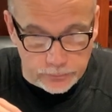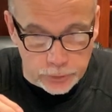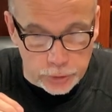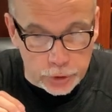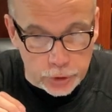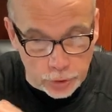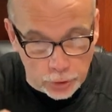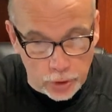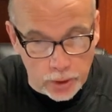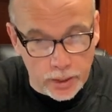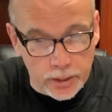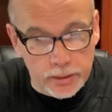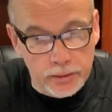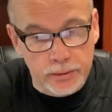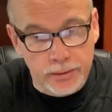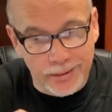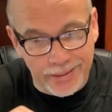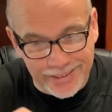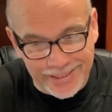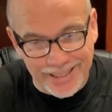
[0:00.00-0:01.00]
John
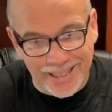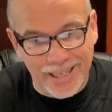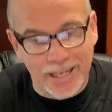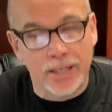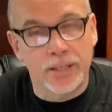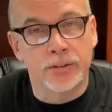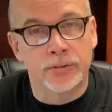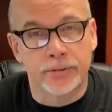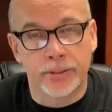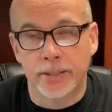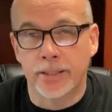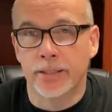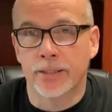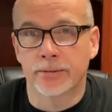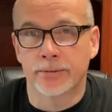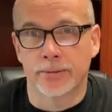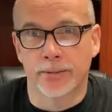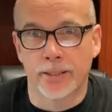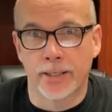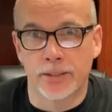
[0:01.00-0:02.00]
denies that
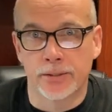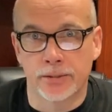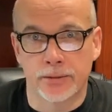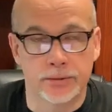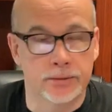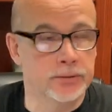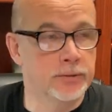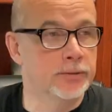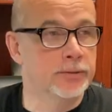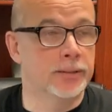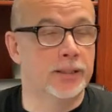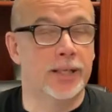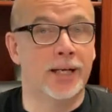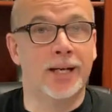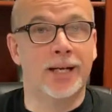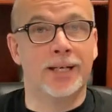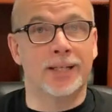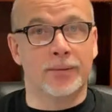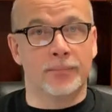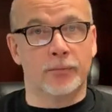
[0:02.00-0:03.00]
he's Elijah. I said, listen,
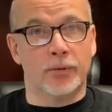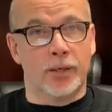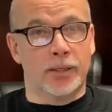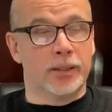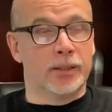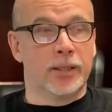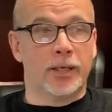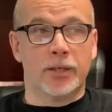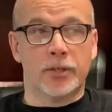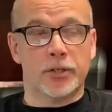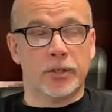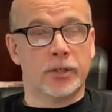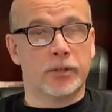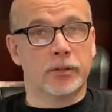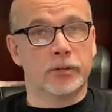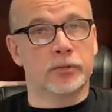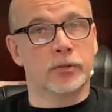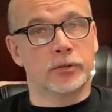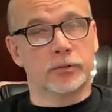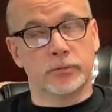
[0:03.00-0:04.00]
I am not Elijah.
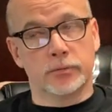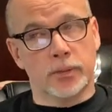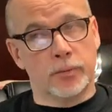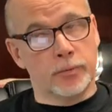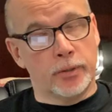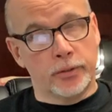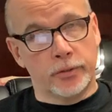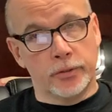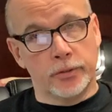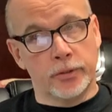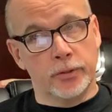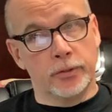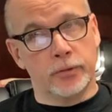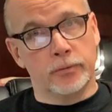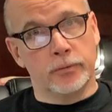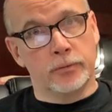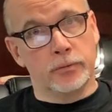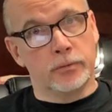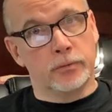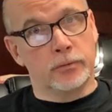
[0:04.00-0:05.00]
Listen, I'm not the dude.
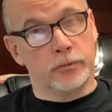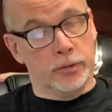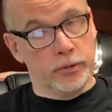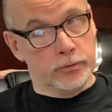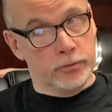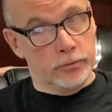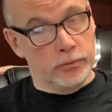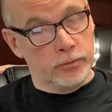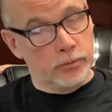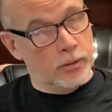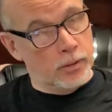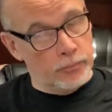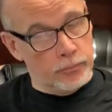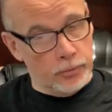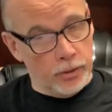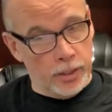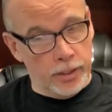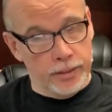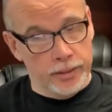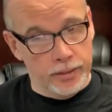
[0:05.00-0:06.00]
Listen, I'm
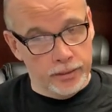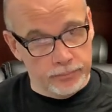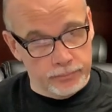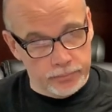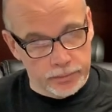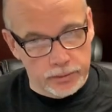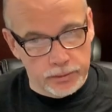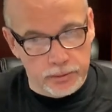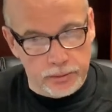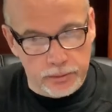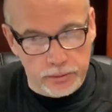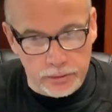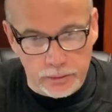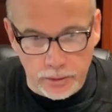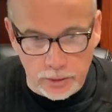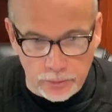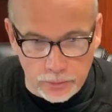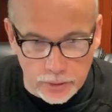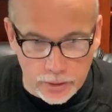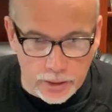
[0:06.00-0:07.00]
not him. You
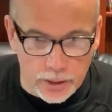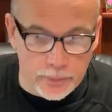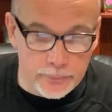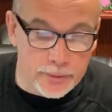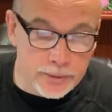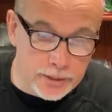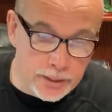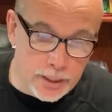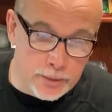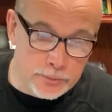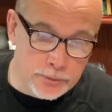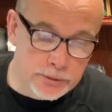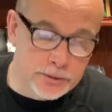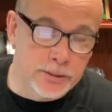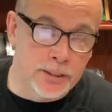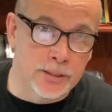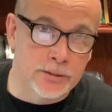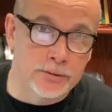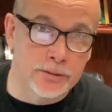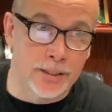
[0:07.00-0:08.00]
know, how many times has he
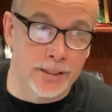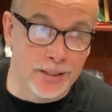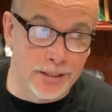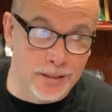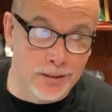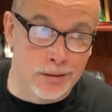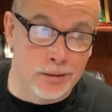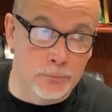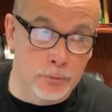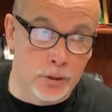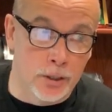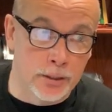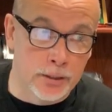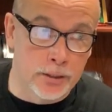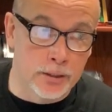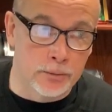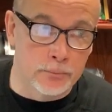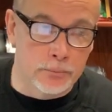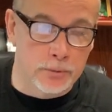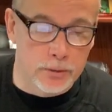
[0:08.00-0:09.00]
got to say, I'm not
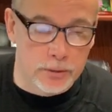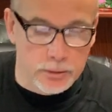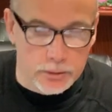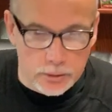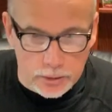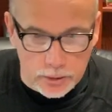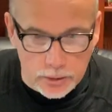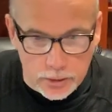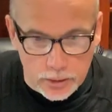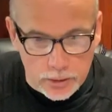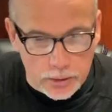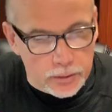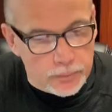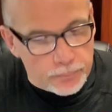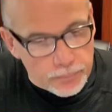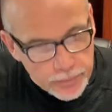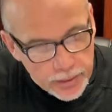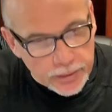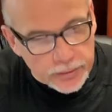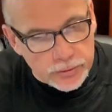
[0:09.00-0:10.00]
him?
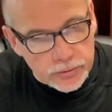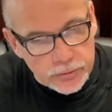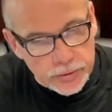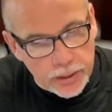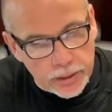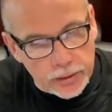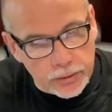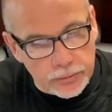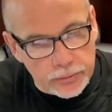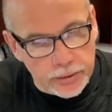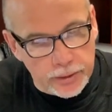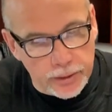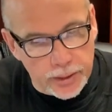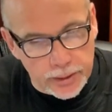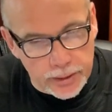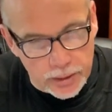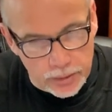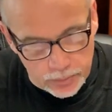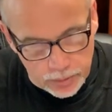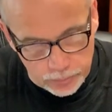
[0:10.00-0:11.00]
That's the second thing I
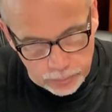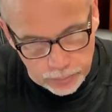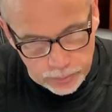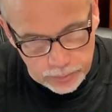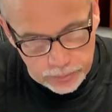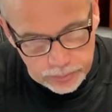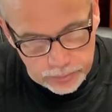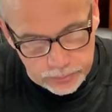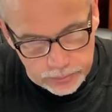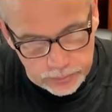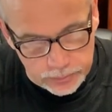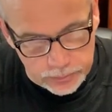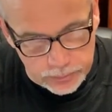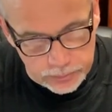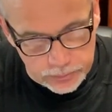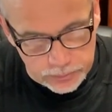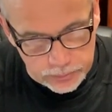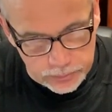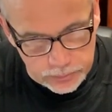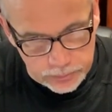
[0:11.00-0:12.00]
came up with.
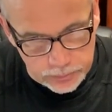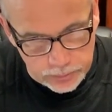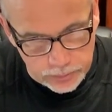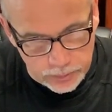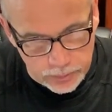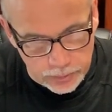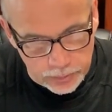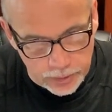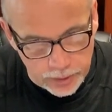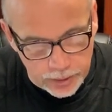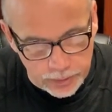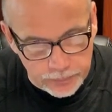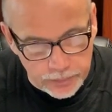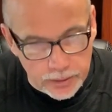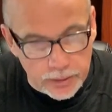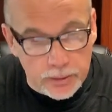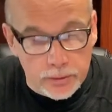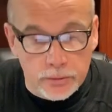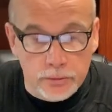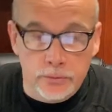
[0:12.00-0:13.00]
Okay?
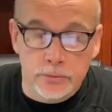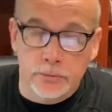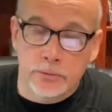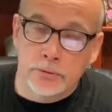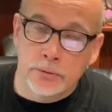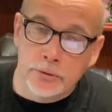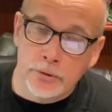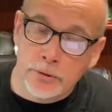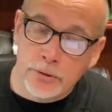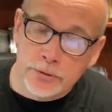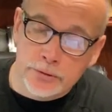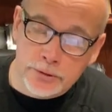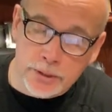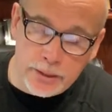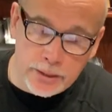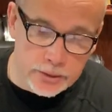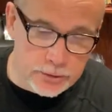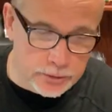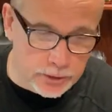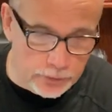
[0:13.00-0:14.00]
You can
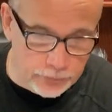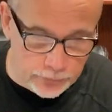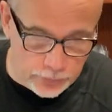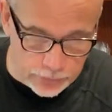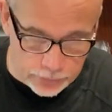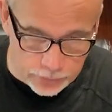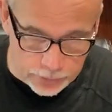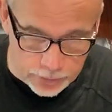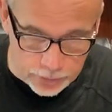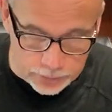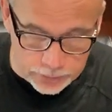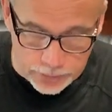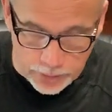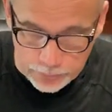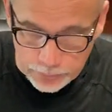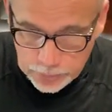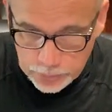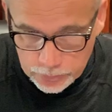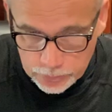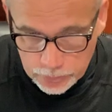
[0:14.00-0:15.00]
study this stuff on your own.
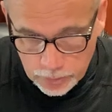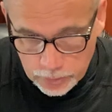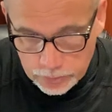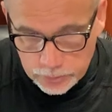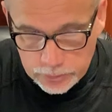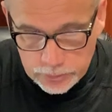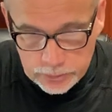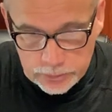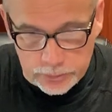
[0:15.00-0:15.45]
Come to your own